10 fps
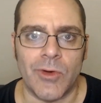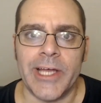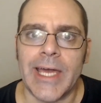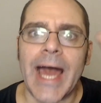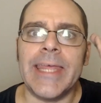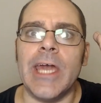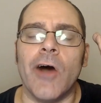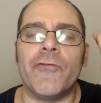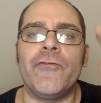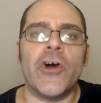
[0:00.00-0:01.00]
Are you out of your
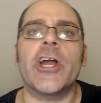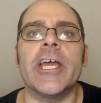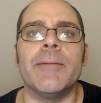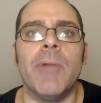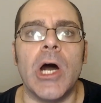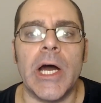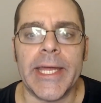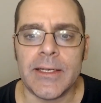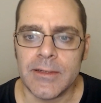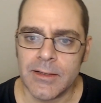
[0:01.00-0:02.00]
fucking mind?